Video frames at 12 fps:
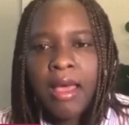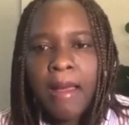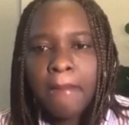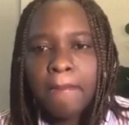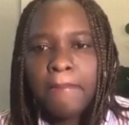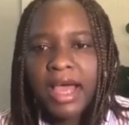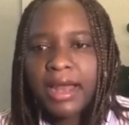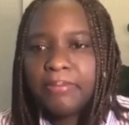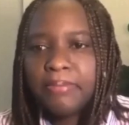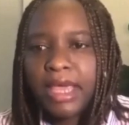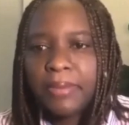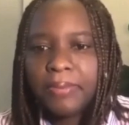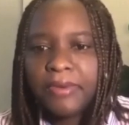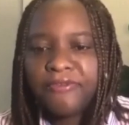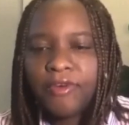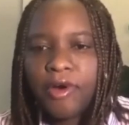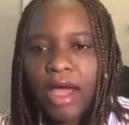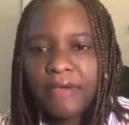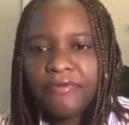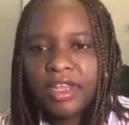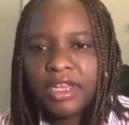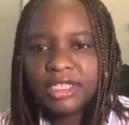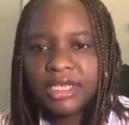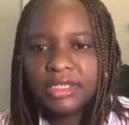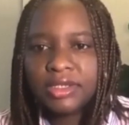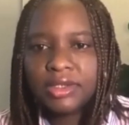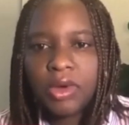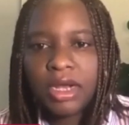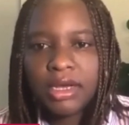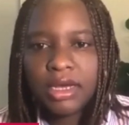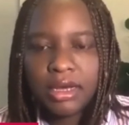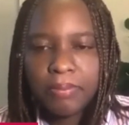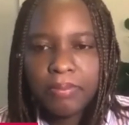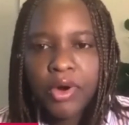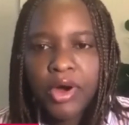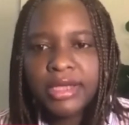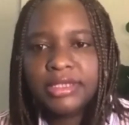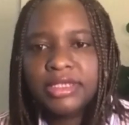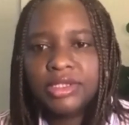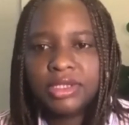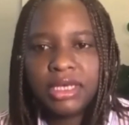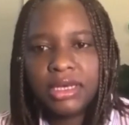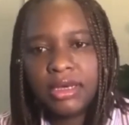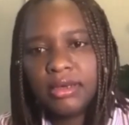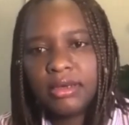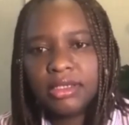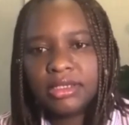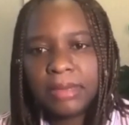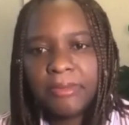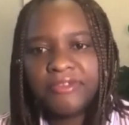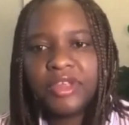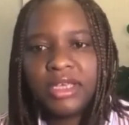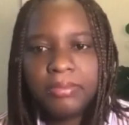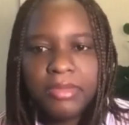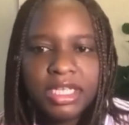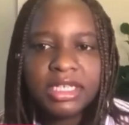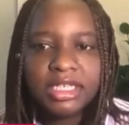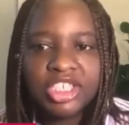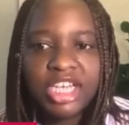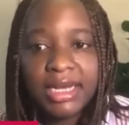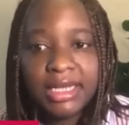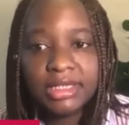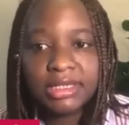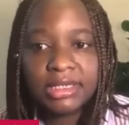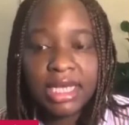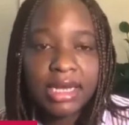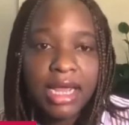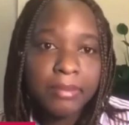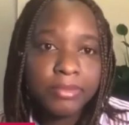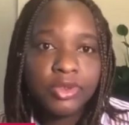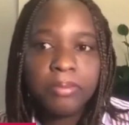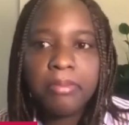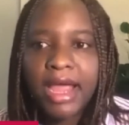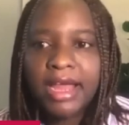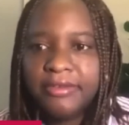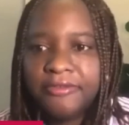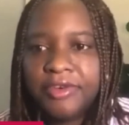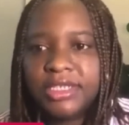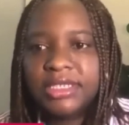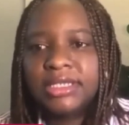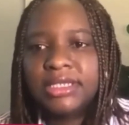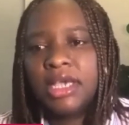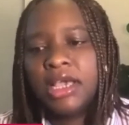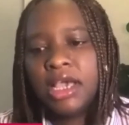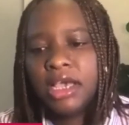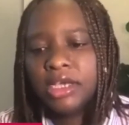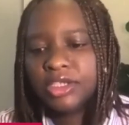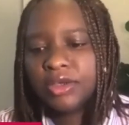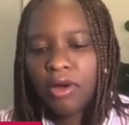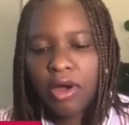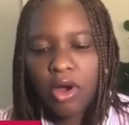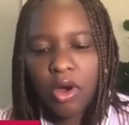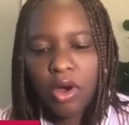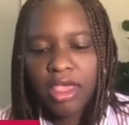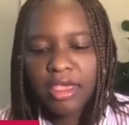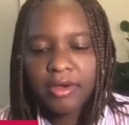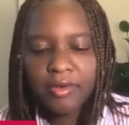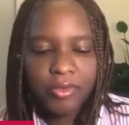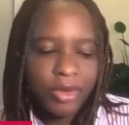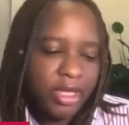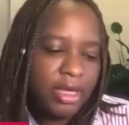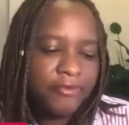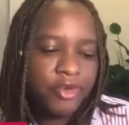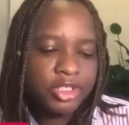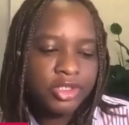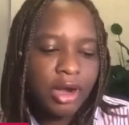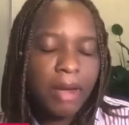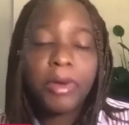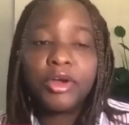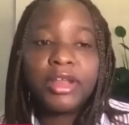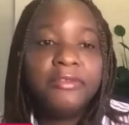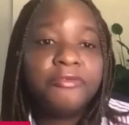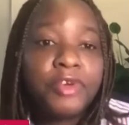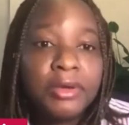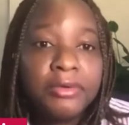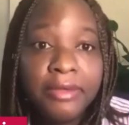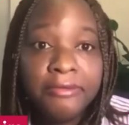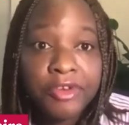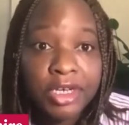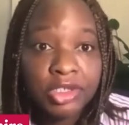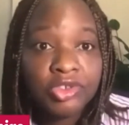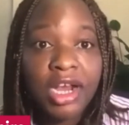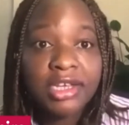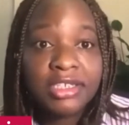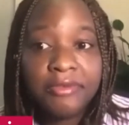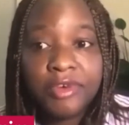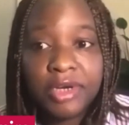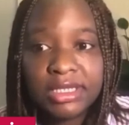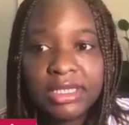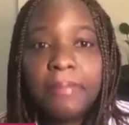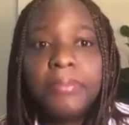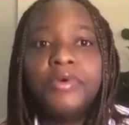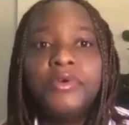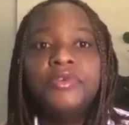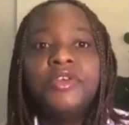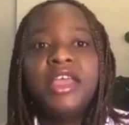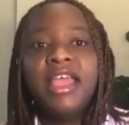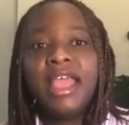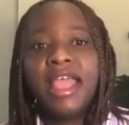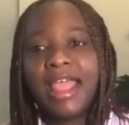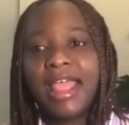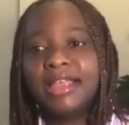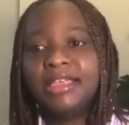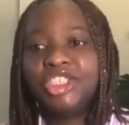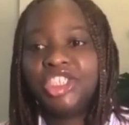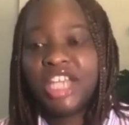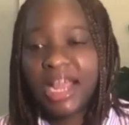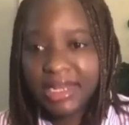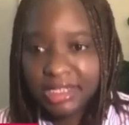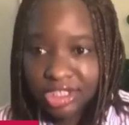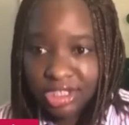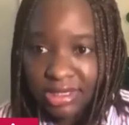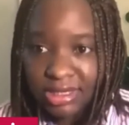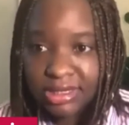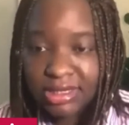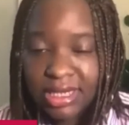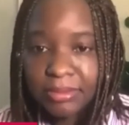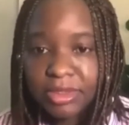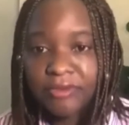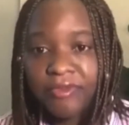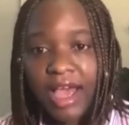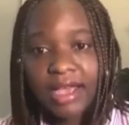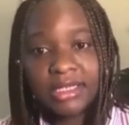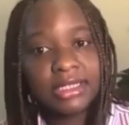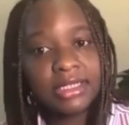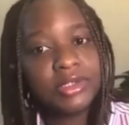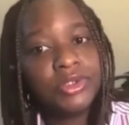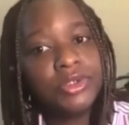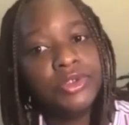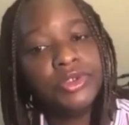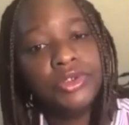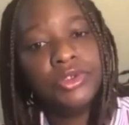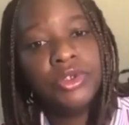But maybe before I finish, I just want to point to some of the immediate challenges that come to mind first. So if we talk about infrastructure, for example, and challenges in terms of access to